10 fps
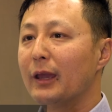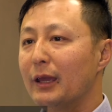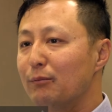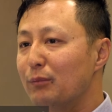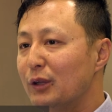
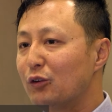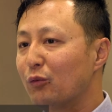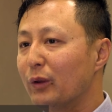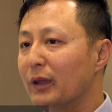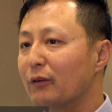in
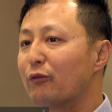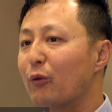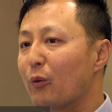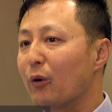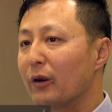between
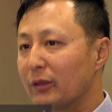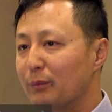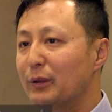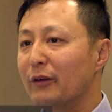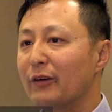for the
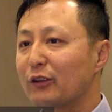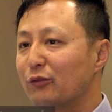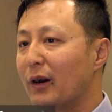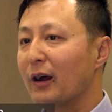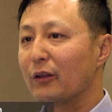
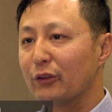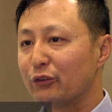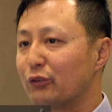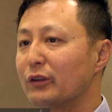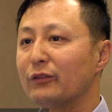PFX file, the
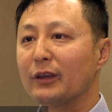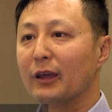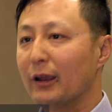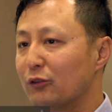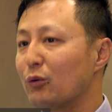
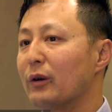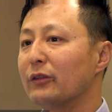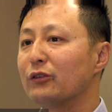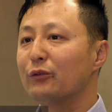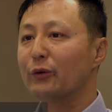certificate, and so on
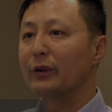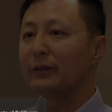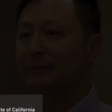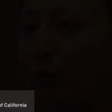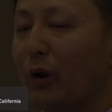and so
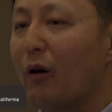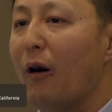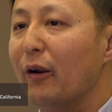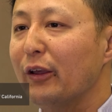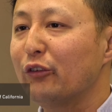forth.
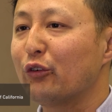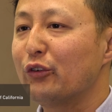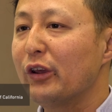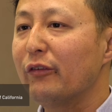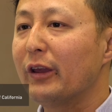Regarding
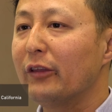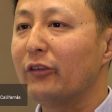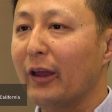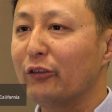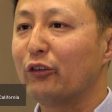
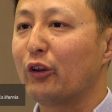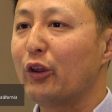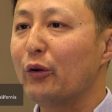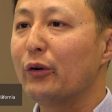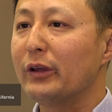certificates and
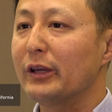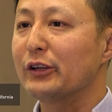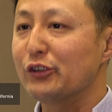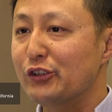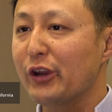security
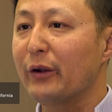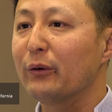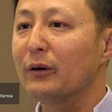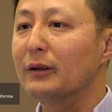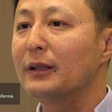in
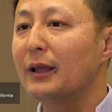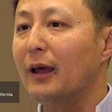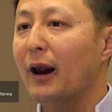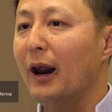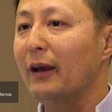general,
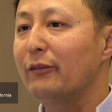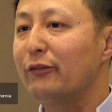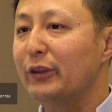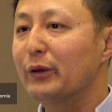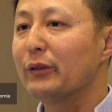I
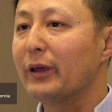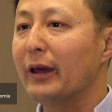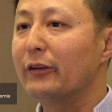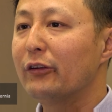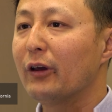feel
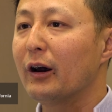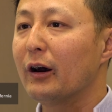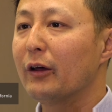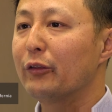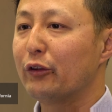that
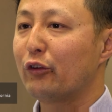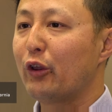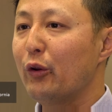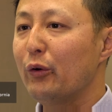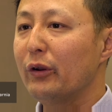
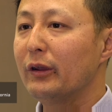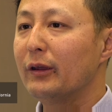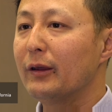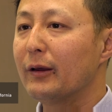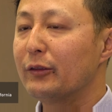
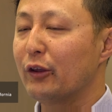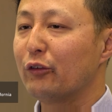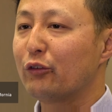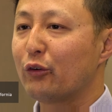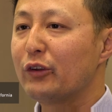the
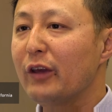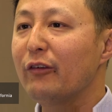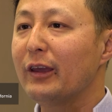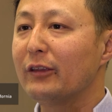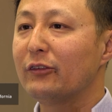
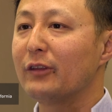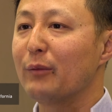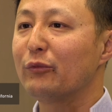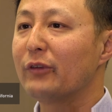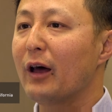certificates
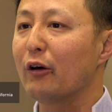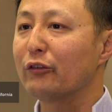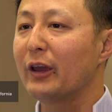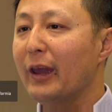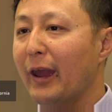
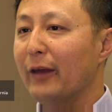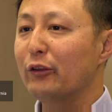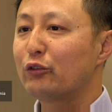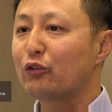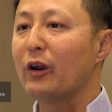themselves and
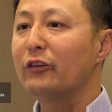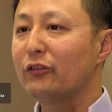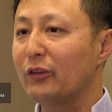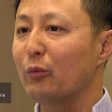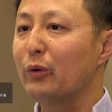the
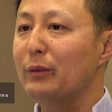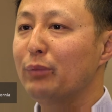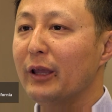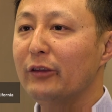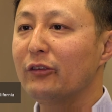trust that we
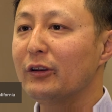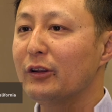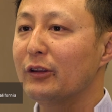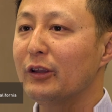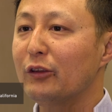place
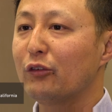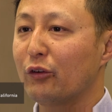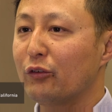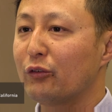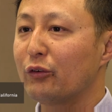into these
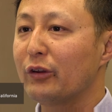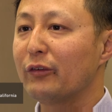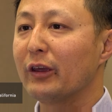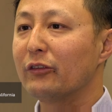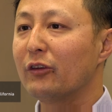
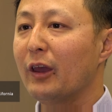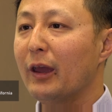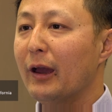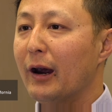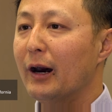certificates
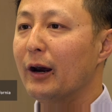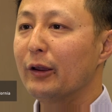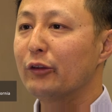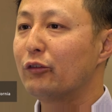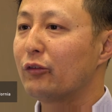
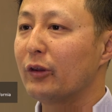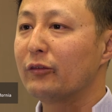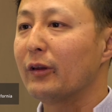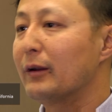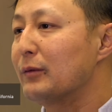
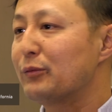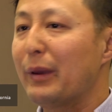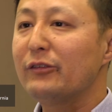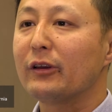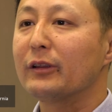is
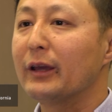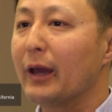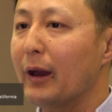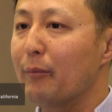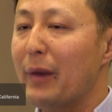basically
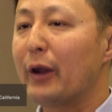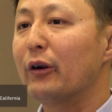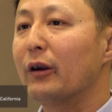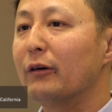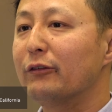a
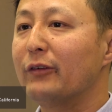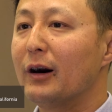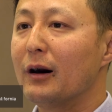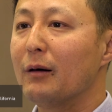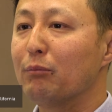matter
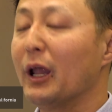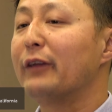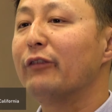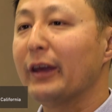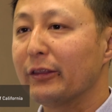of
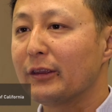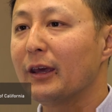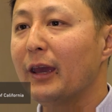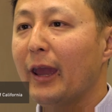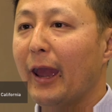blind faith.
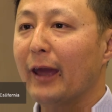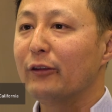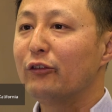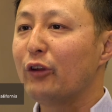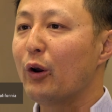
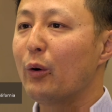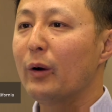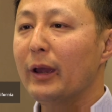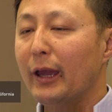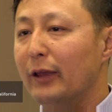And
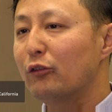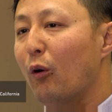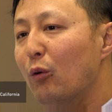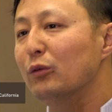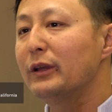so it's
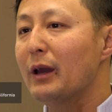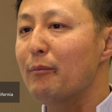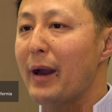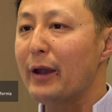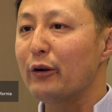only a
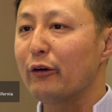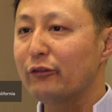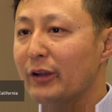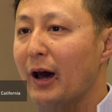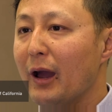matter
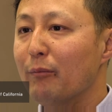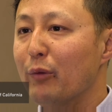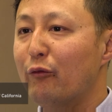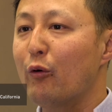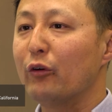of time
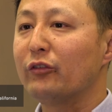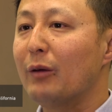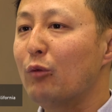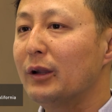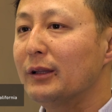before
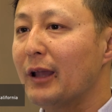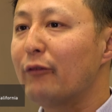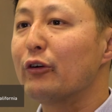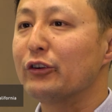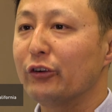someone
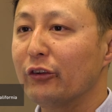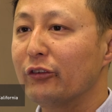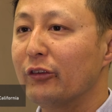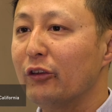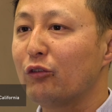
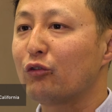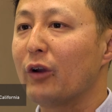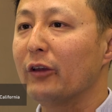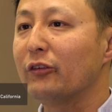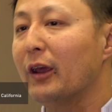leverages this
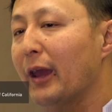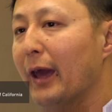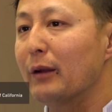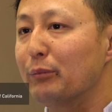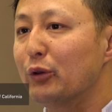trust
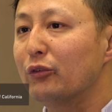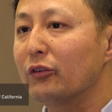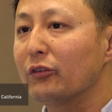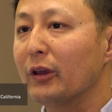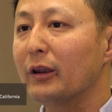and
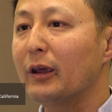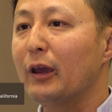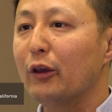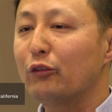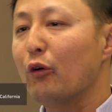abuses it.
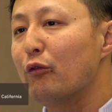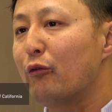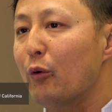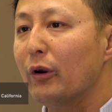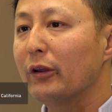So
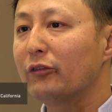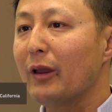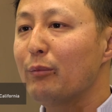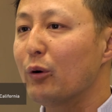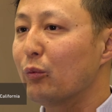for
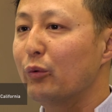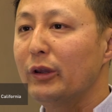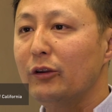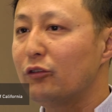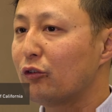example,
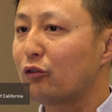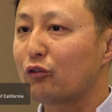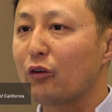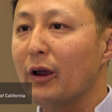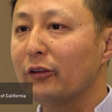we just
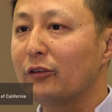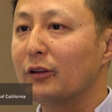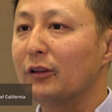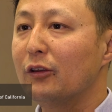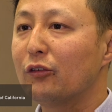
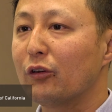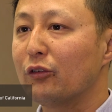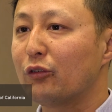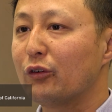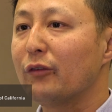trust these
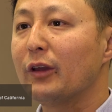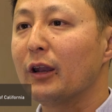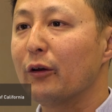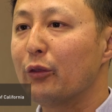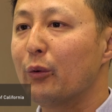
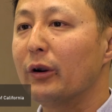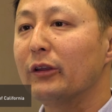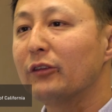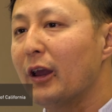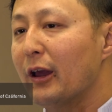certificate
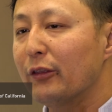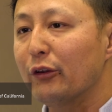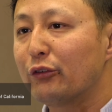authorities, the